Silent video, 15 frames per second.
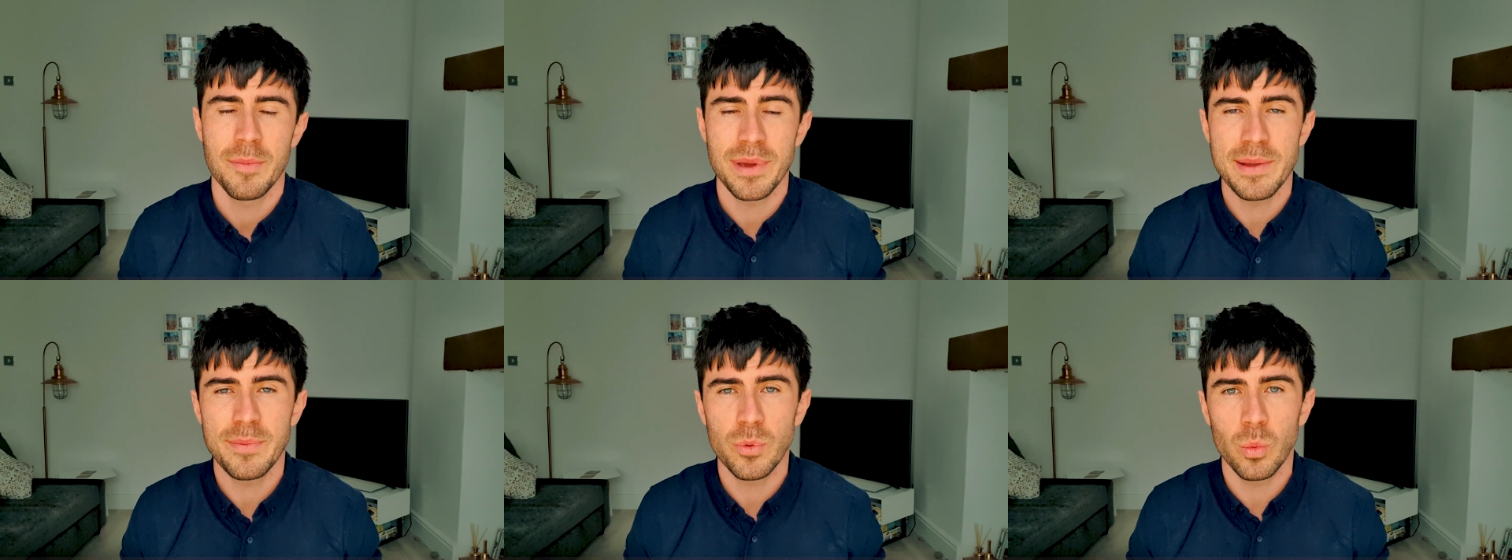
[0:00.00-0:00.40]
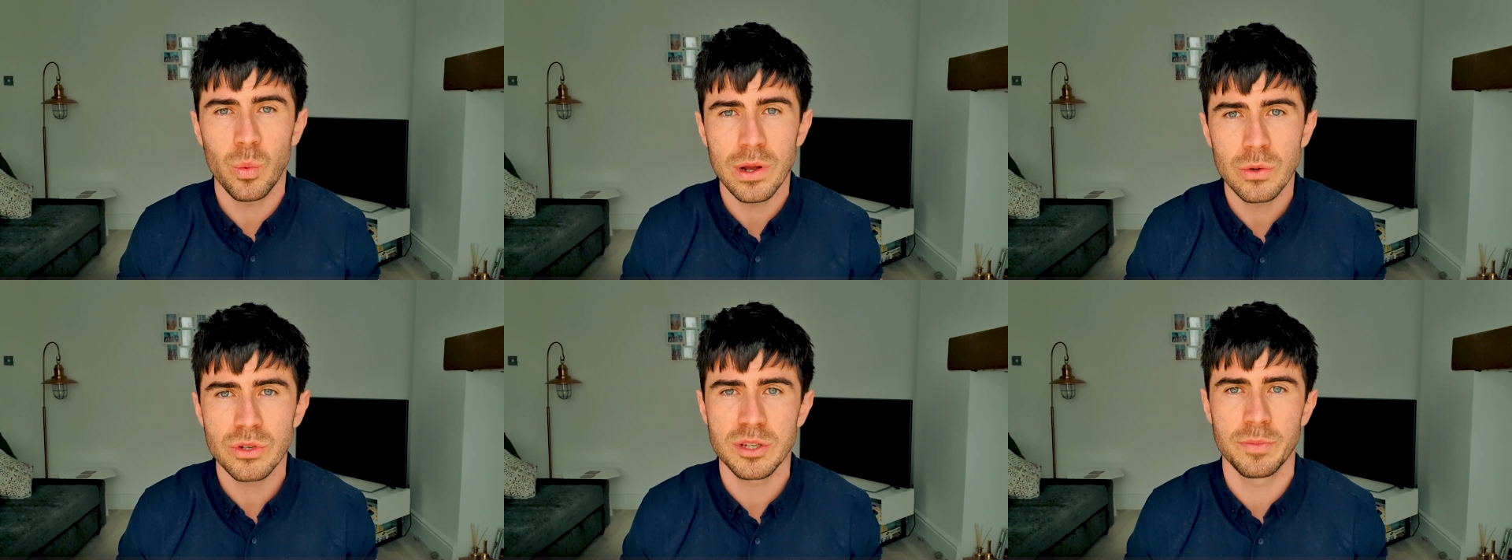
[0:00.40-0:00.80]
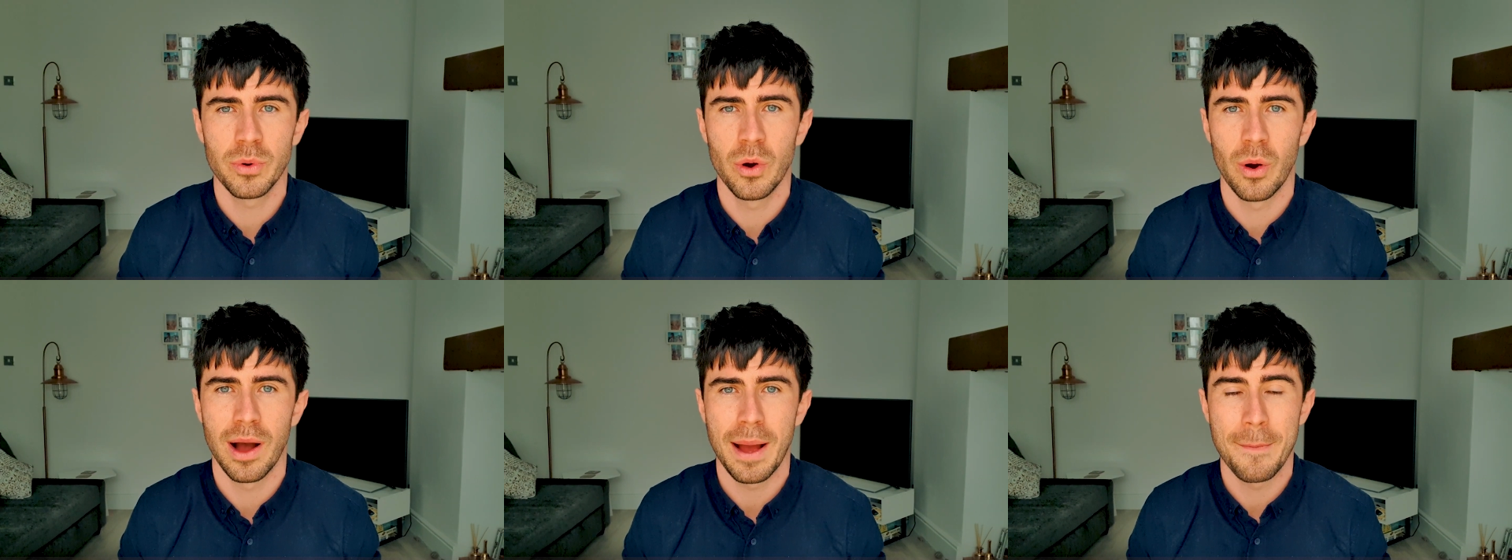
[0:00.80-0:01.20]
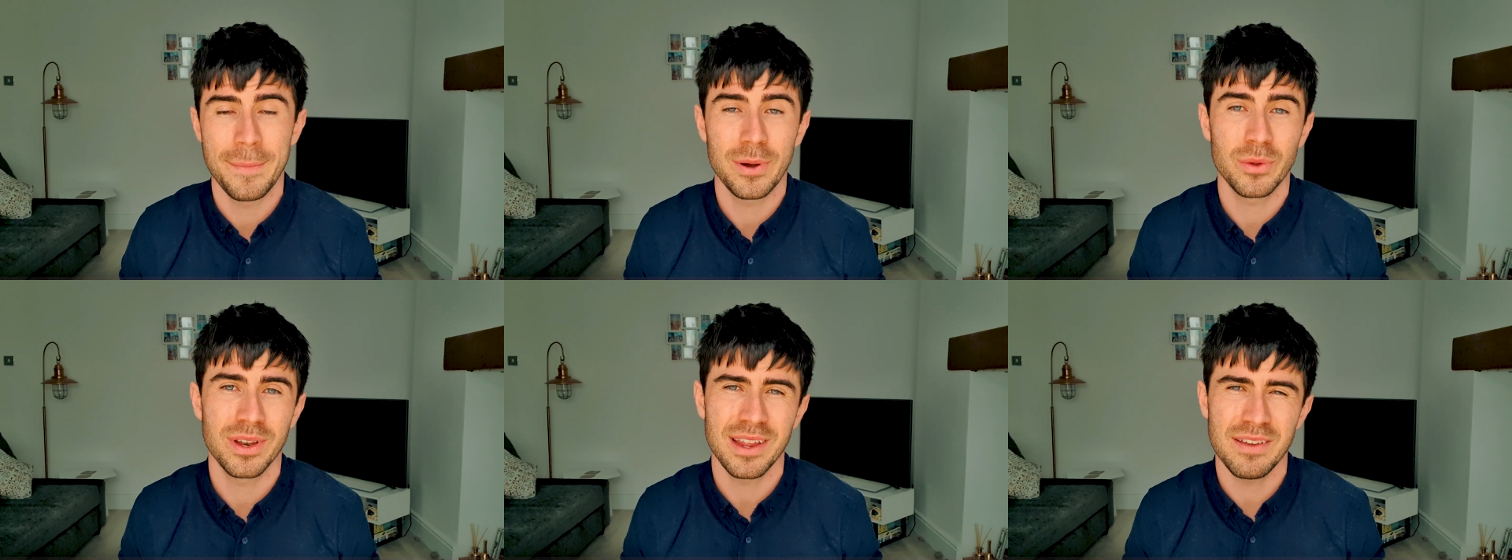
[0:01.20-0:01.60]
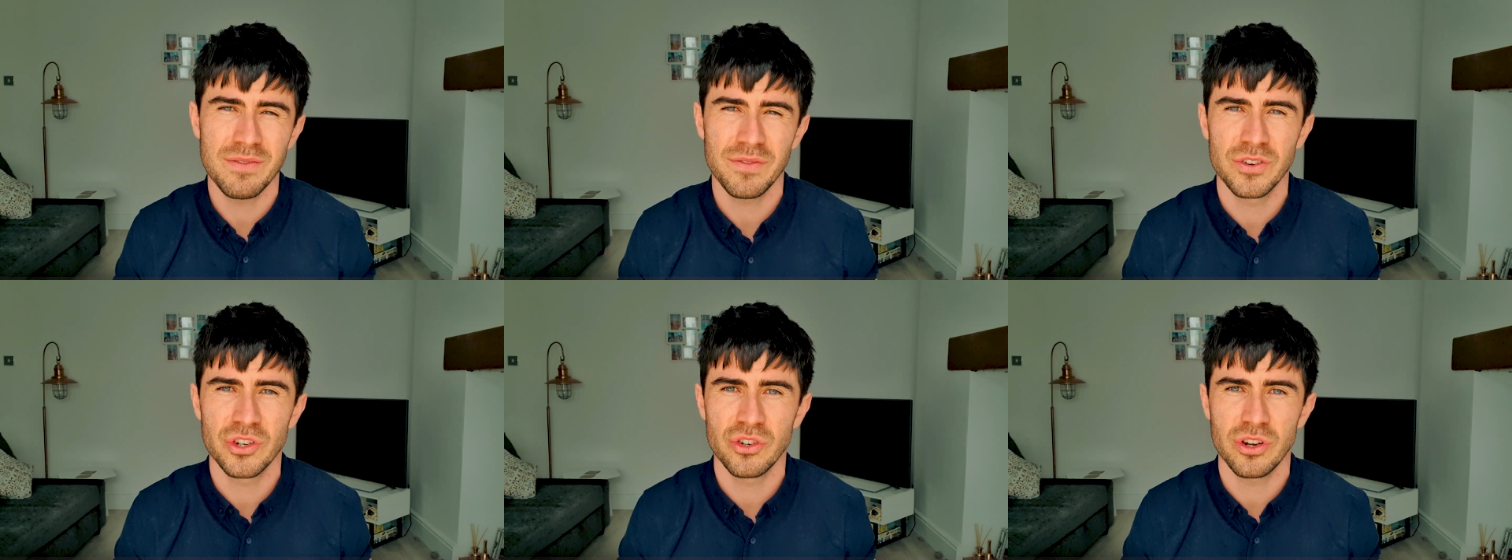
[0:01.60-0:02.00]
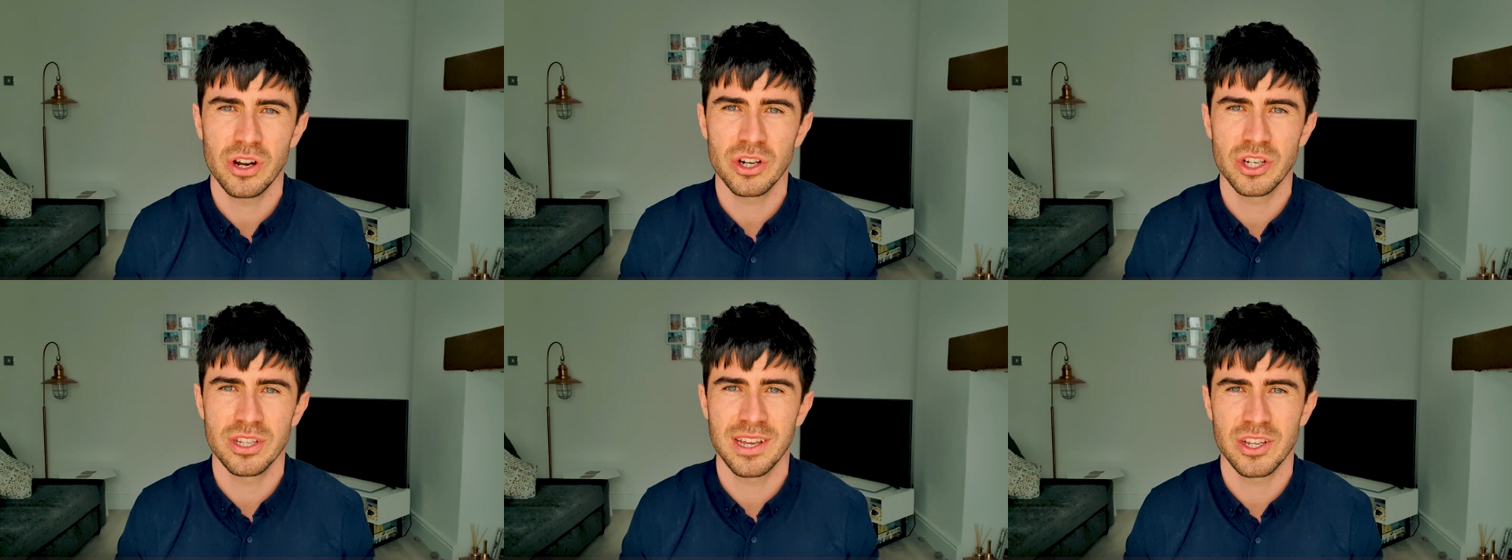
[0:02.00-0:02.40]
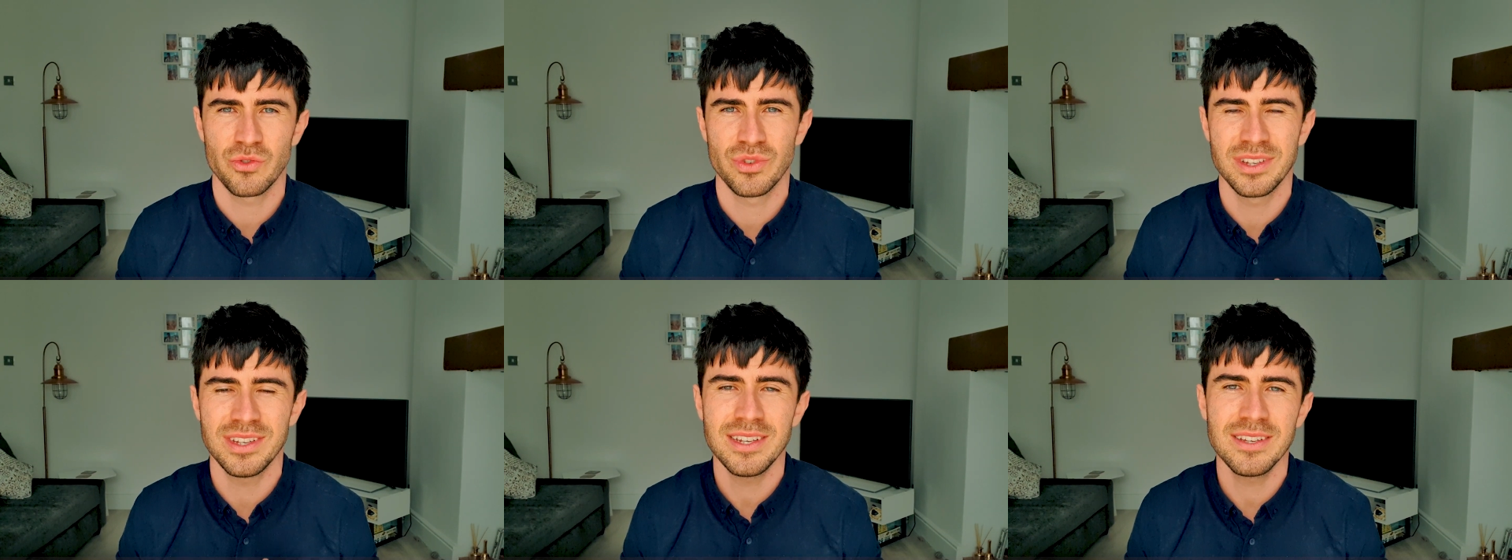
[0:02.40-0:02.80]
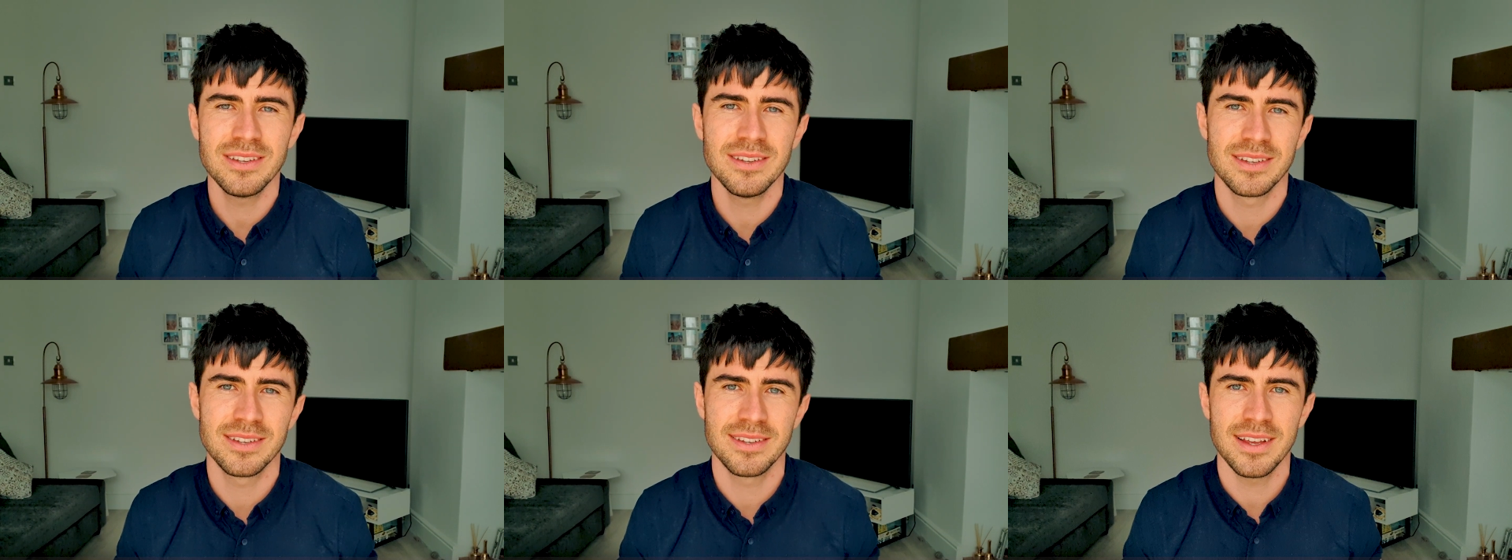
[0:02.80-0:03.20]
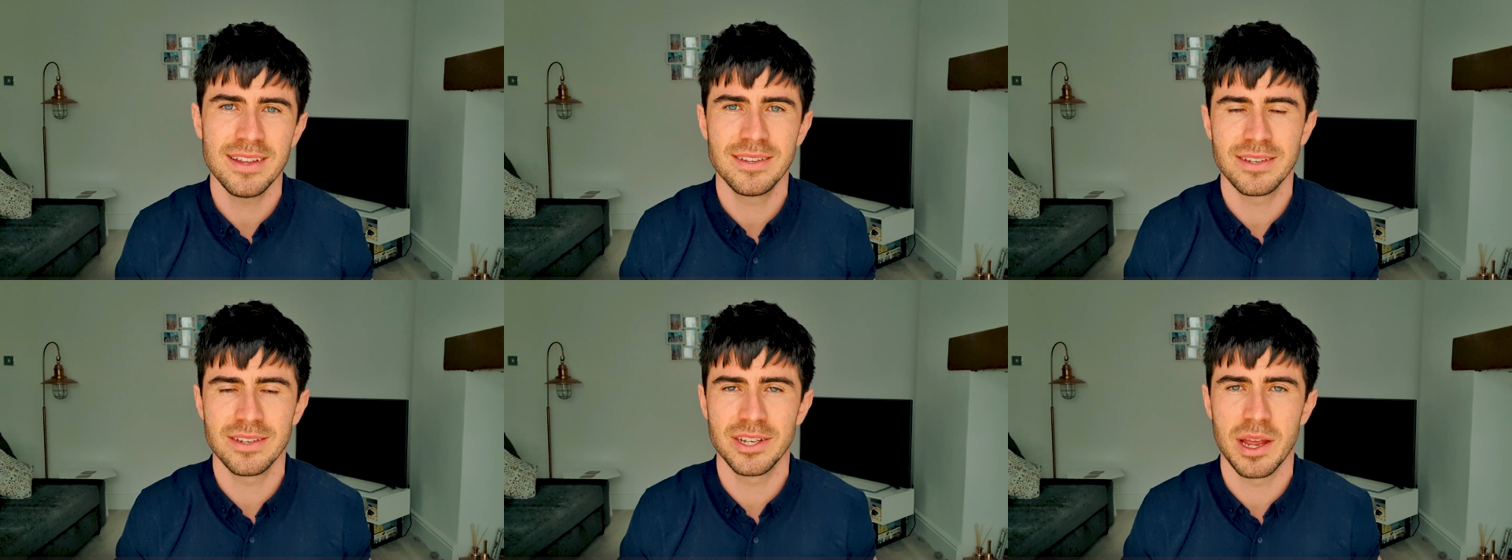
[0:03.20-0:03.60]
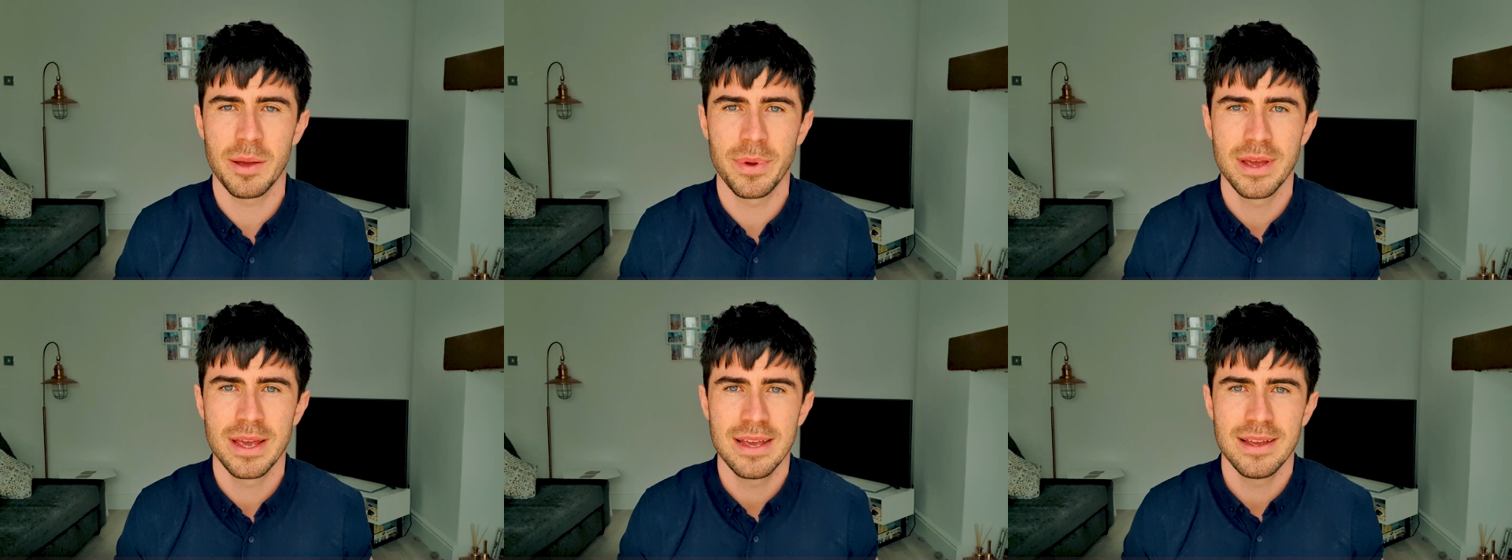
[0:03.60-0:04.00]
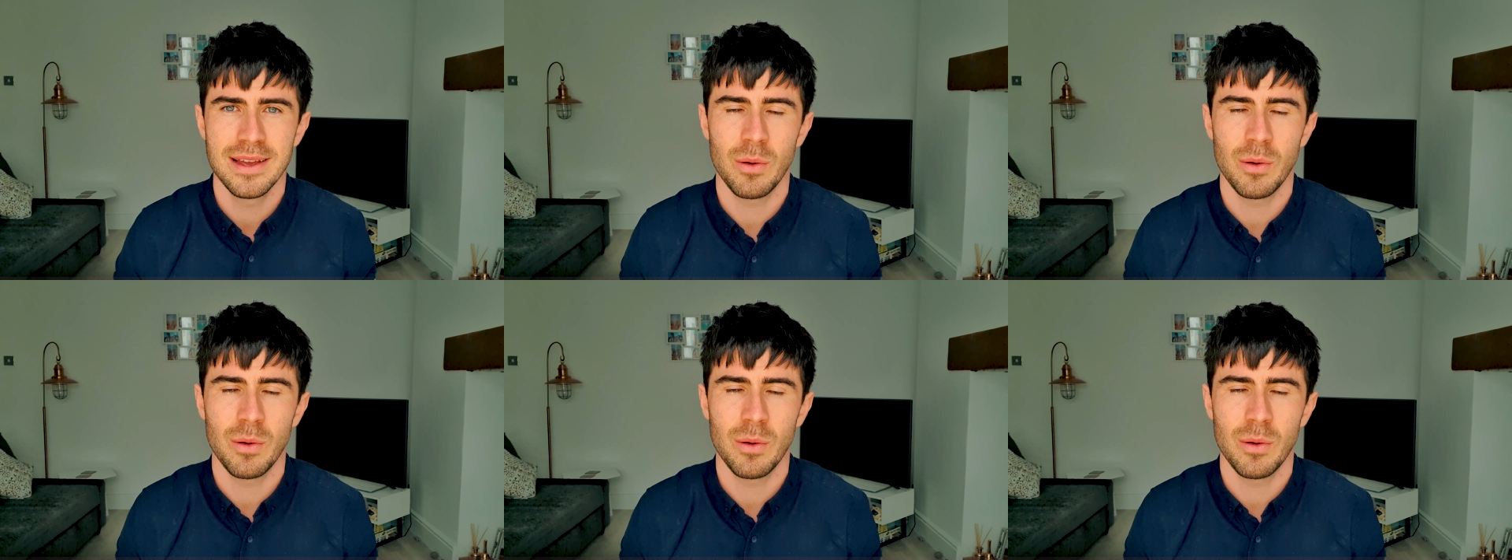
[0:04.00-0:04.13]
people will support and build an infrastructure that's resistant to censorship